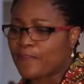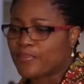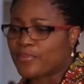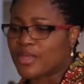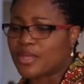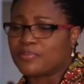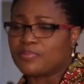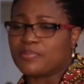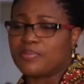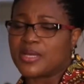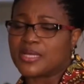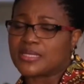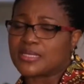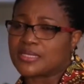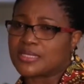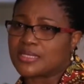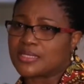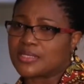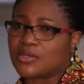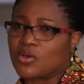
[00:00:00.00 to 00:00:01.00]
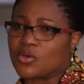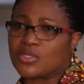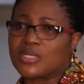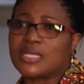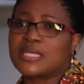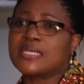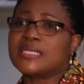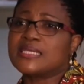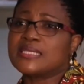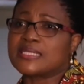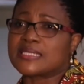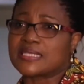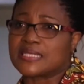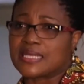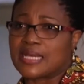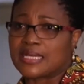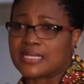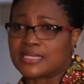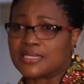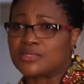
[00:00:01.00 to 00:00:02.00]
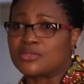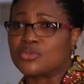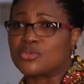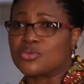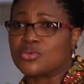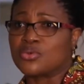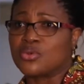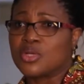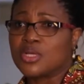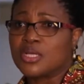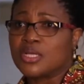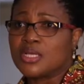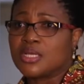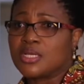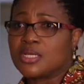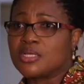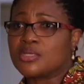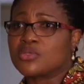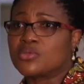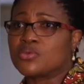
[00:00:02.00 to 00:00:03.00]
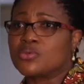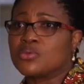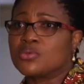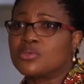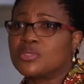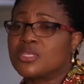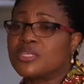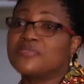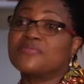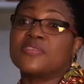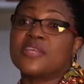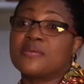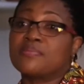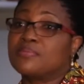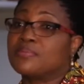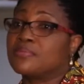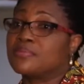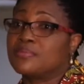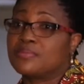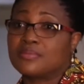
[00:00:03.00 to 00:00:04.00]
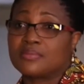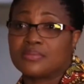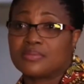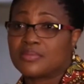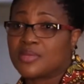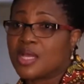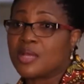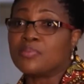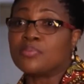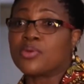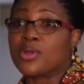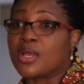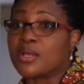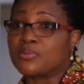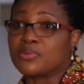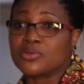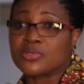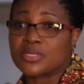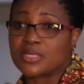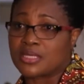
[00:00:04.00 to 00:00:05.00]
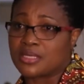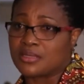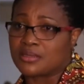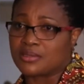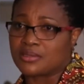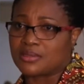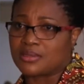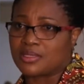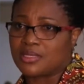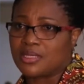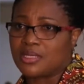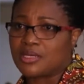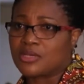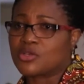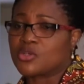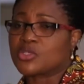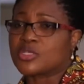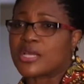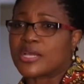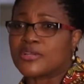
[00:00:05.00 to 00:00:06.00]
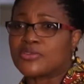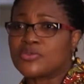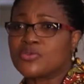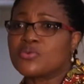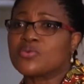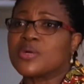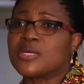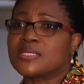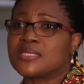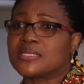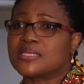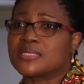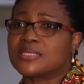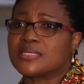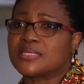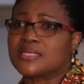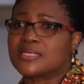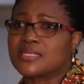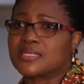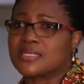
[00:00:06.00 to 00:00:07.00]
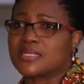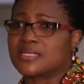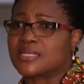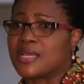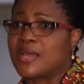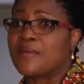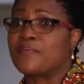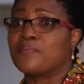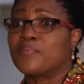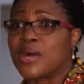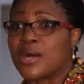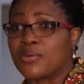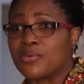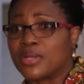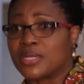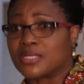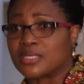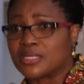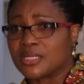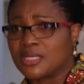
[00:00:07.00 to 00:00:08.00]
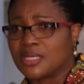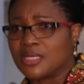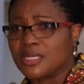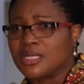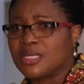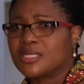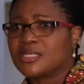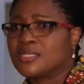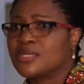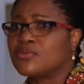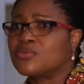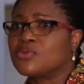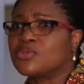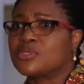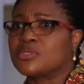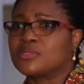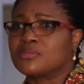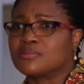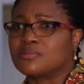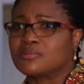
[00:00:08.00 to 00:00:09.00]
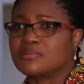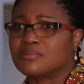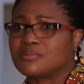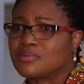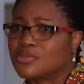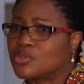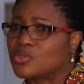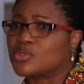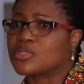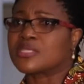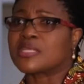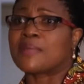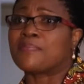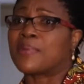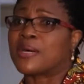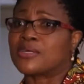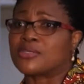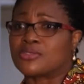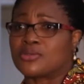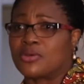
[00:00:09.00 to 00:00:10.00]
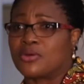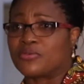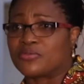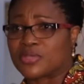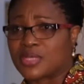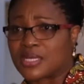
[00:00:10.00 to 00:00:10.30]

The best or the least I can do is to give them employable skills, because I know once they are empowered, they would, step out of